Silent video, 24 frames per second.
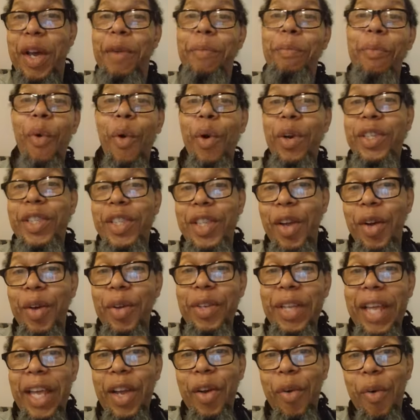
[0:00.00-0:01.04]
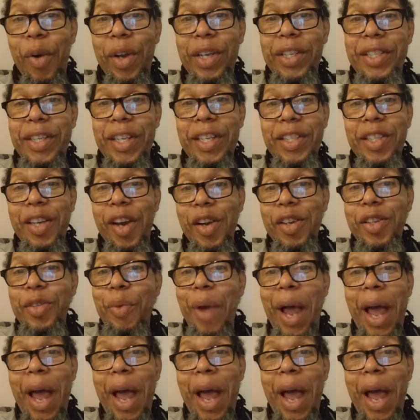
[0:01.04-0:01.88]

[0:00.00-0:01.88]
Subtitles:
more so than going to the church.